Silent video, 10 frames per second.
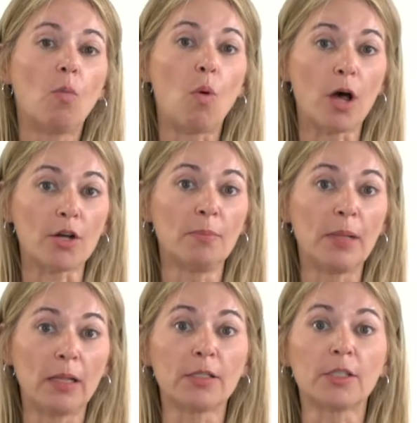
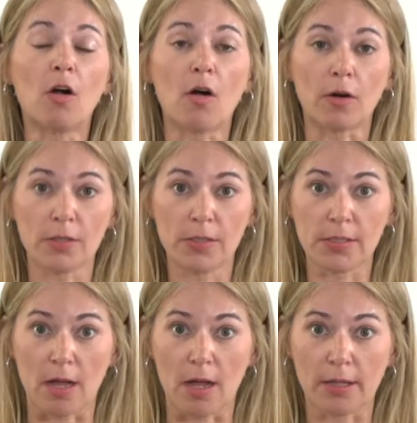watermelon
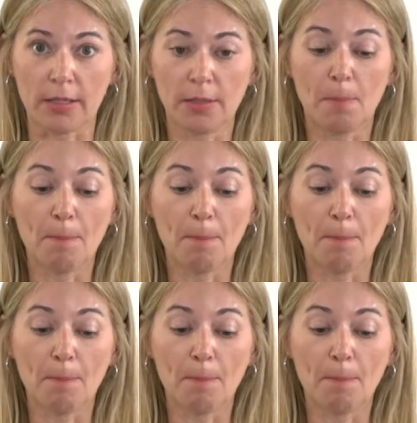cardstock.